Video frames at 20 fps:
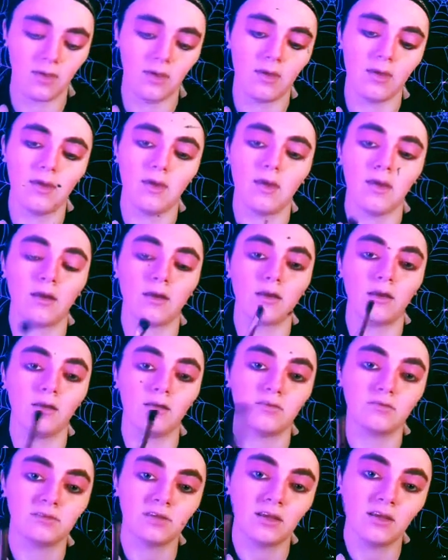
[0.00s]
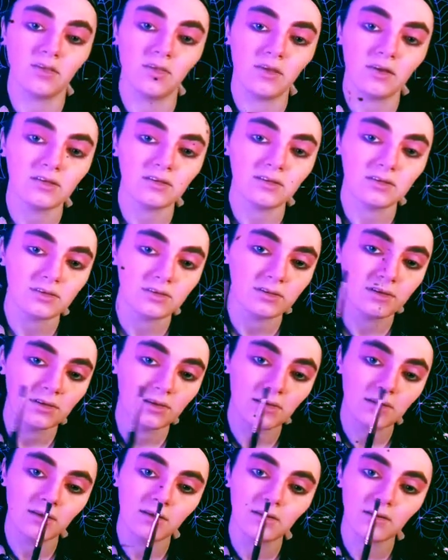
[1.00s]
I'm going to use this
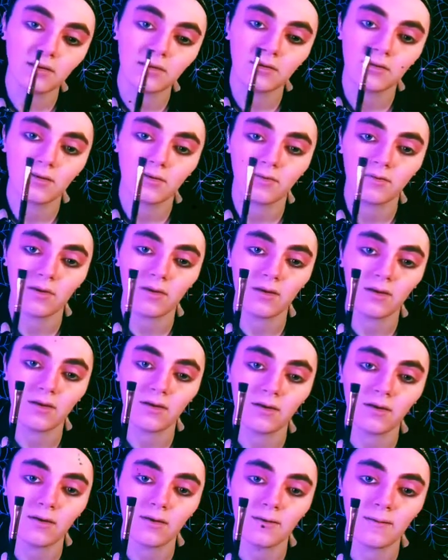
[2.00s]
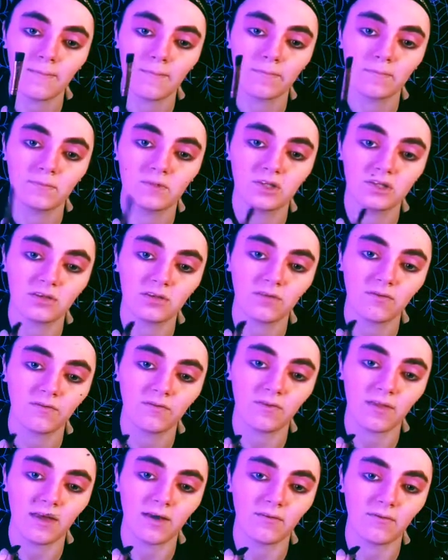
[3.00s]
right here, this little
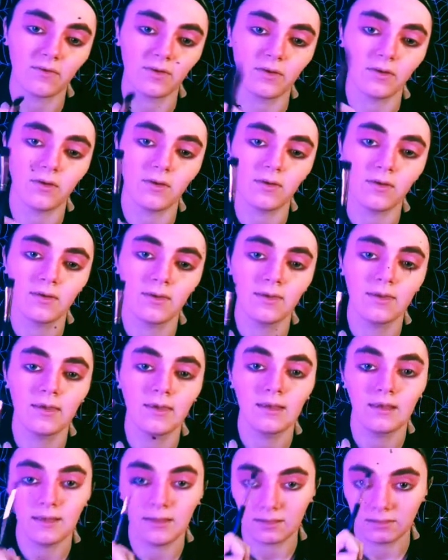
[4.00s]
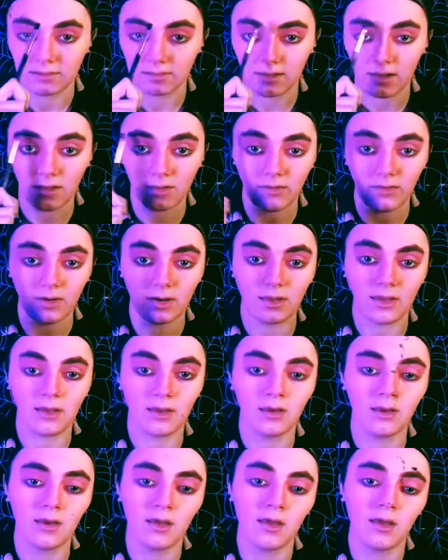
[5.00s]
flat one, to color it in.
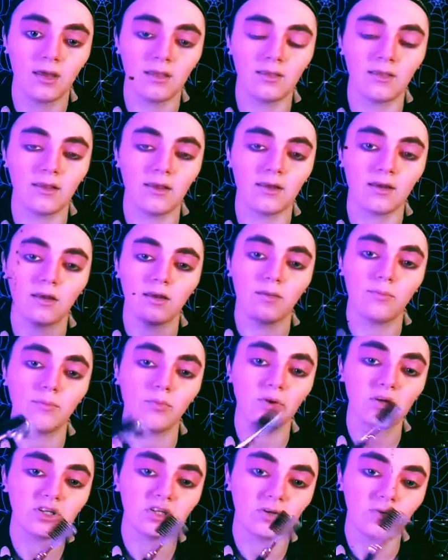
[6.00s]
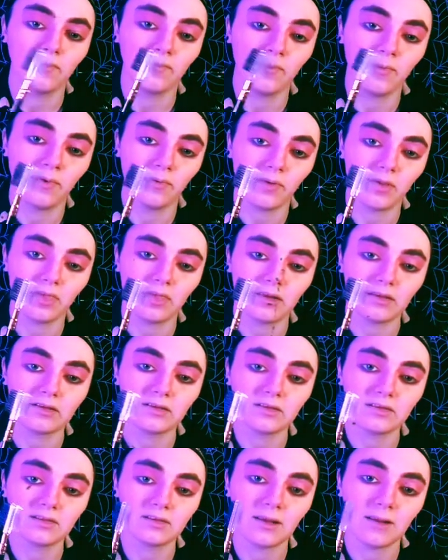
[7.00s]
Then I'm going to brush them with
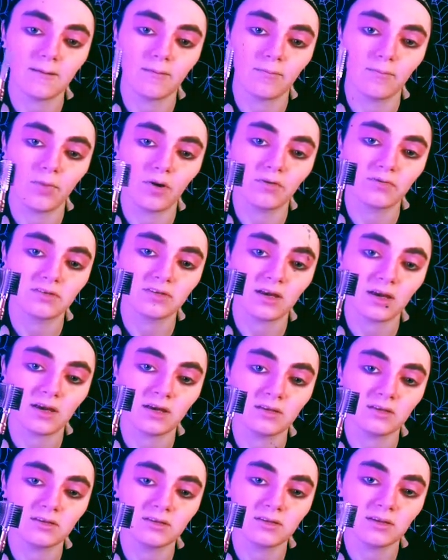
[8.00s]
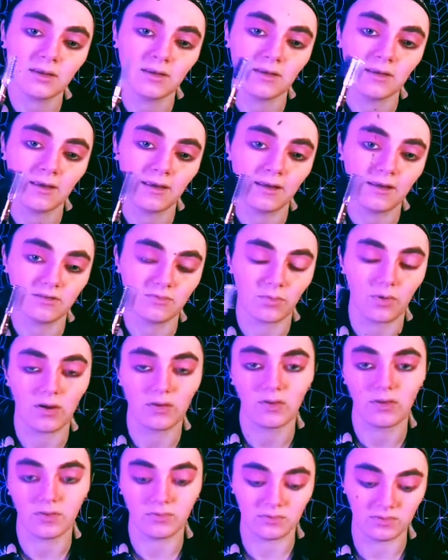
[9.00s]
this. Both sides, and it's well
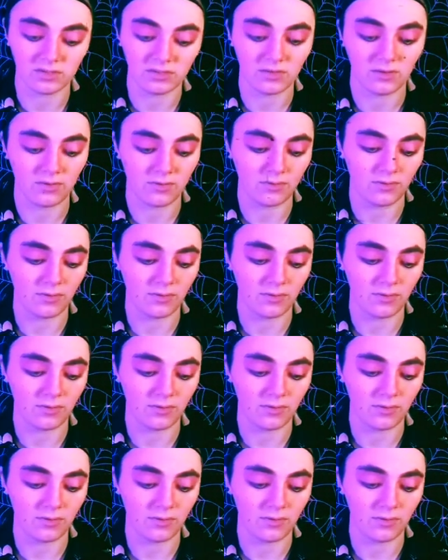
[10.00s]
used too.